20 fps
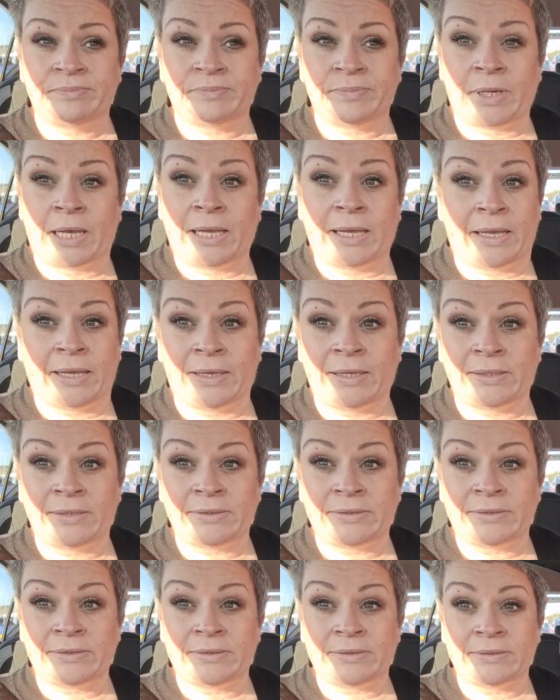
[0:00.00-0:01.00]
Bye,
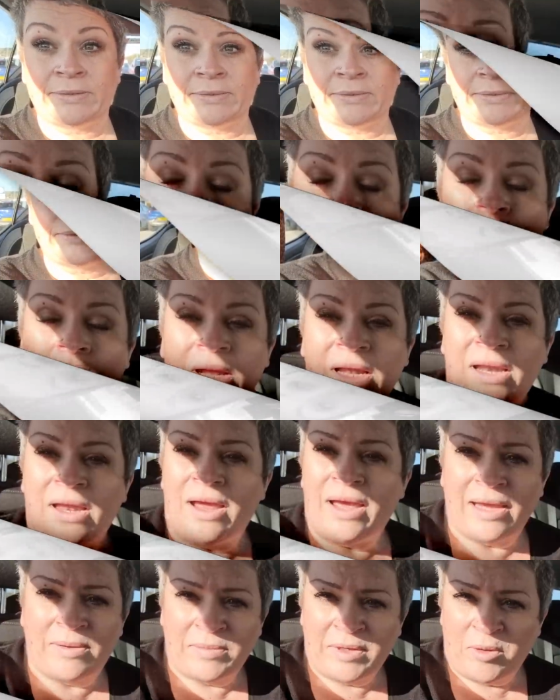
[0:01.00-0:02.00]
guys.
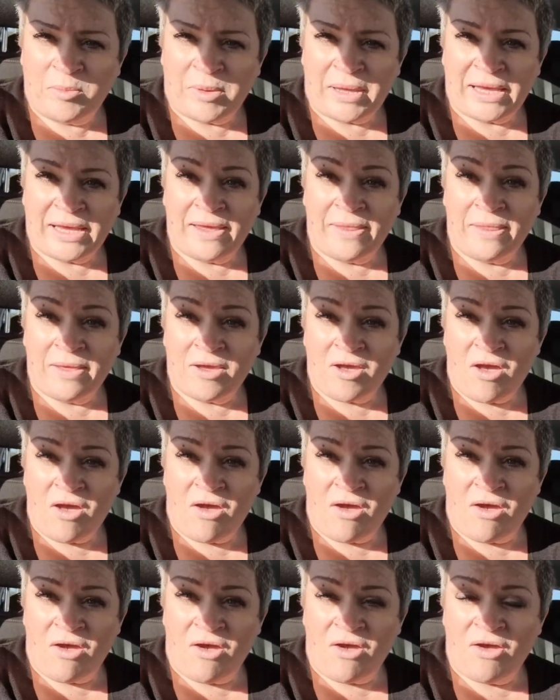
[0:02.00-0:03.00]
Well, I am now back in the
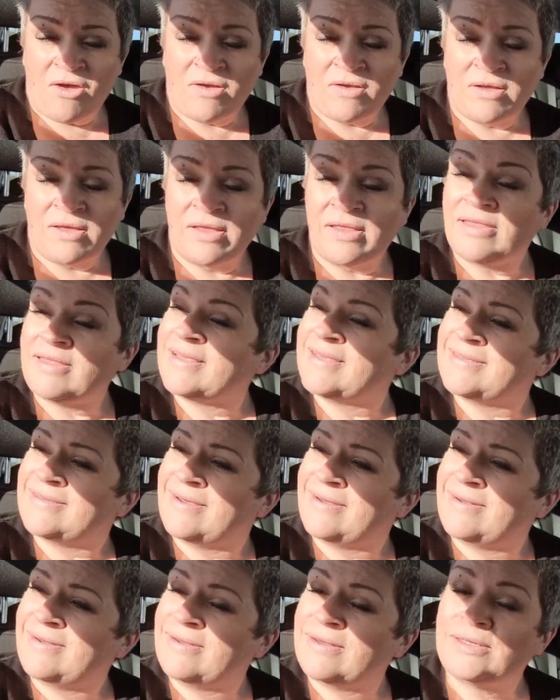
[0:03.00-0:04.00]
car. The
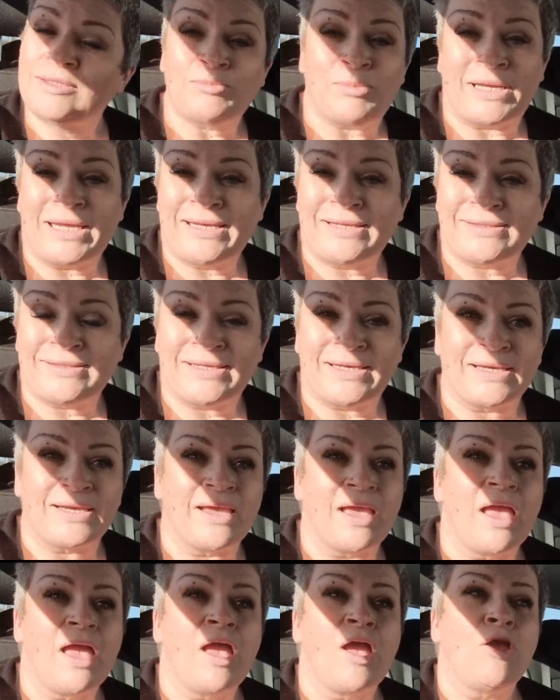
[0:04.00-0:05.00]
sun is
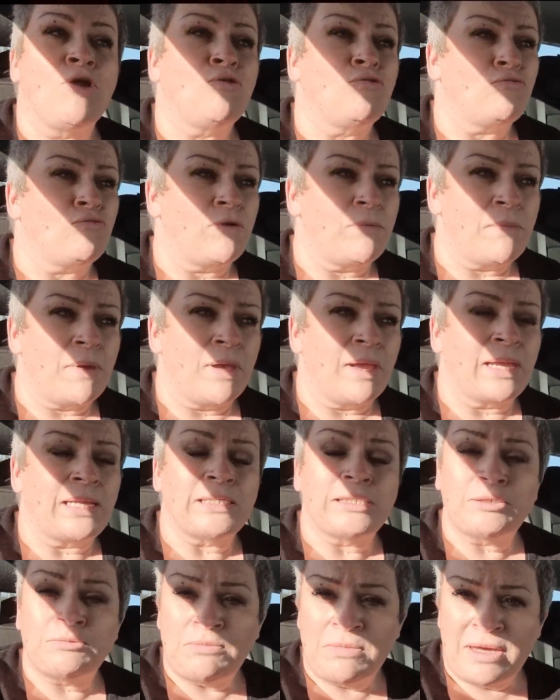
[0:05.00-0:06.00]
blazing.
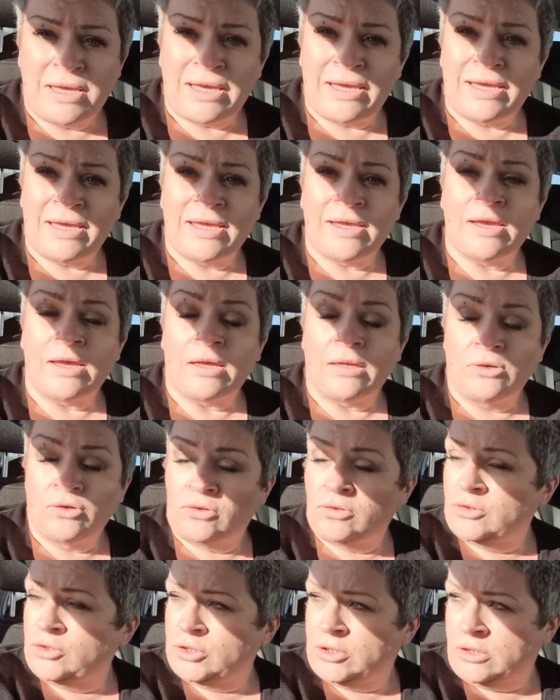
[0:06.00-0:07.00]
Remind me
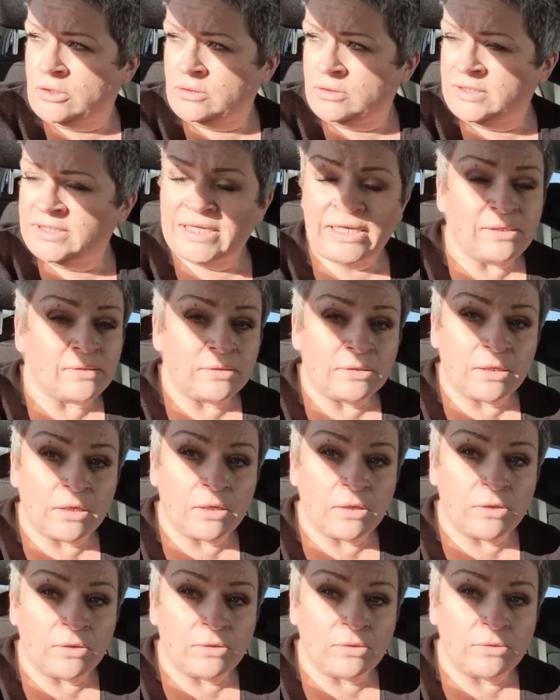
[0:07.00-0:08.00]
not to go to
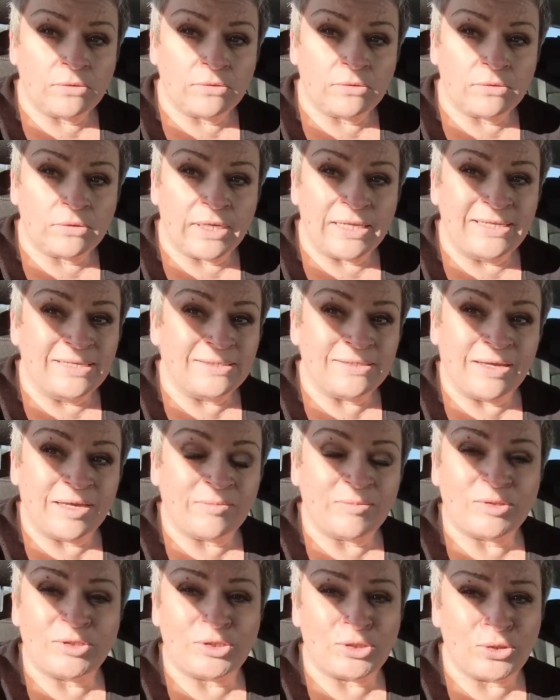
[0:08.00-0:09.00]
Tesco's
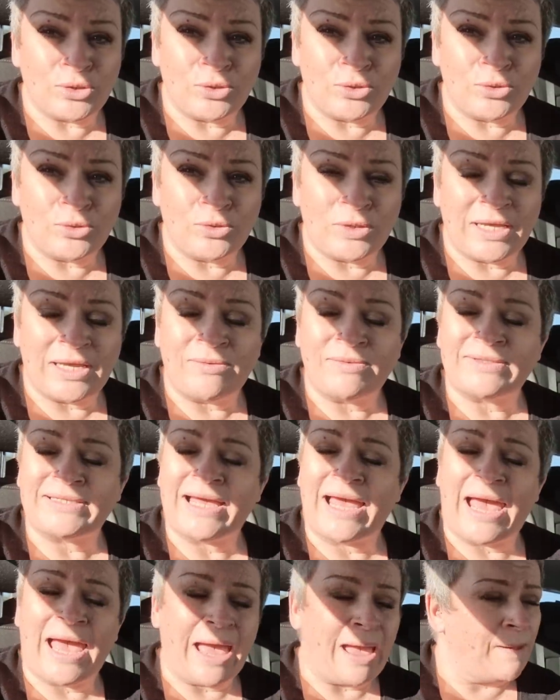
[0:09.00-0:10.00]
anytime soon. It
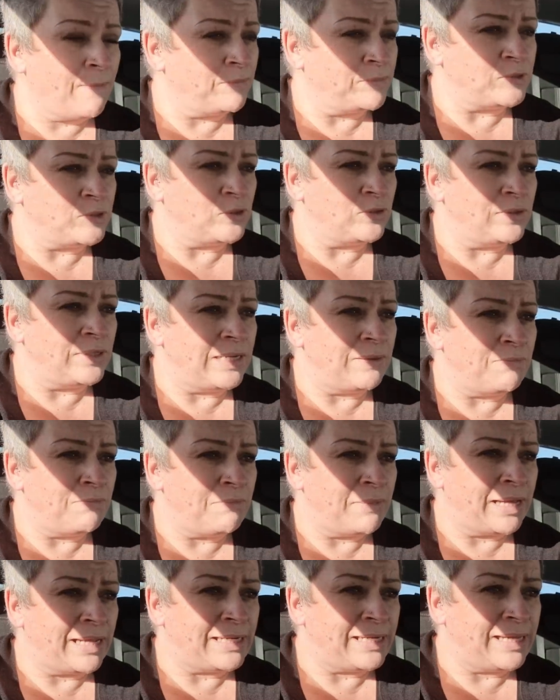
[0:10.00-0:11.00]
was absolutely
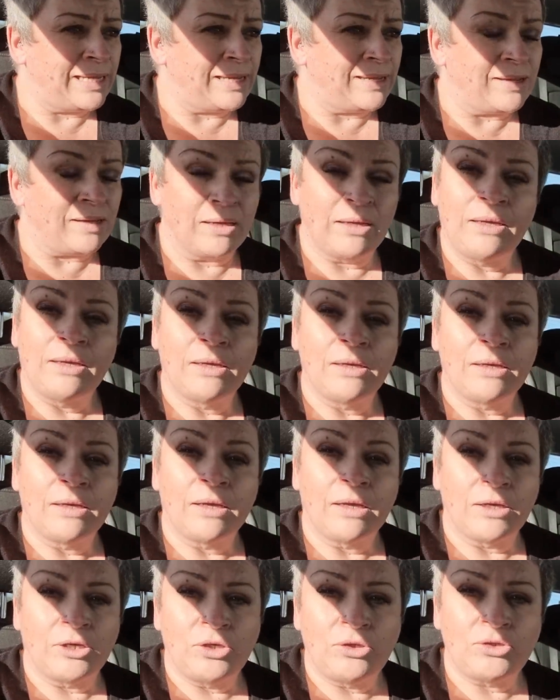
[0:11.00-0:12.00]
manic.
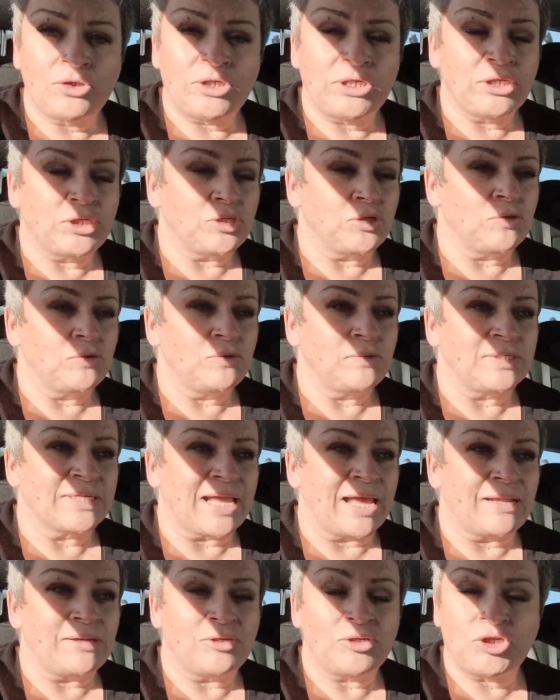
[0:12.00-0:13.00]
I usually do
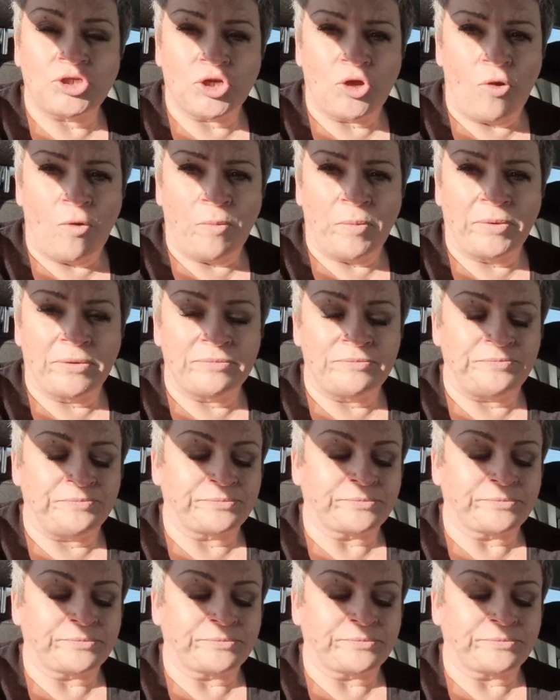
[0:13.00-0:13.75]
Scan and Shop.